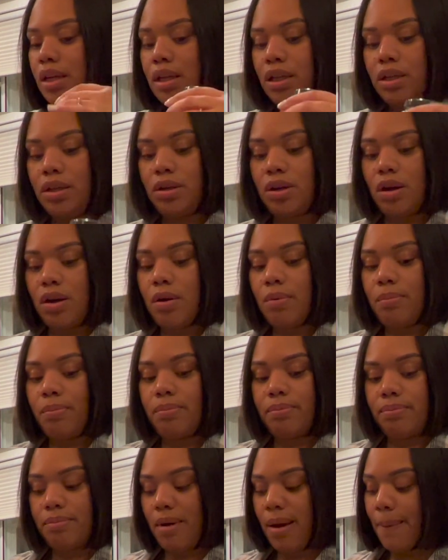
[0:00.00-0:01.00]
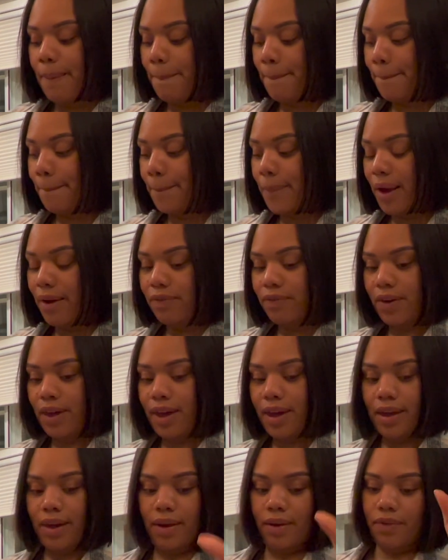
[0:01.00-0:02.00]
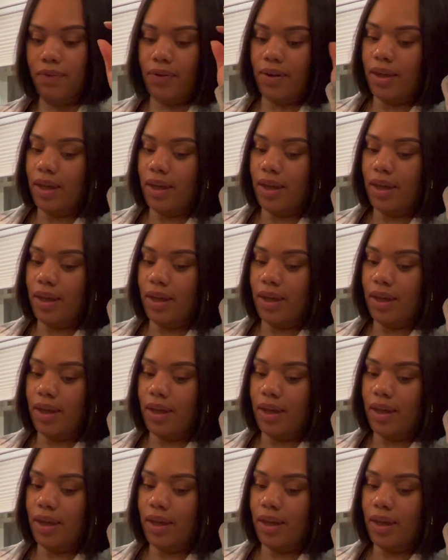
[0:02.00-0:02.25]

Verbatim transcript: You know, my, my fave.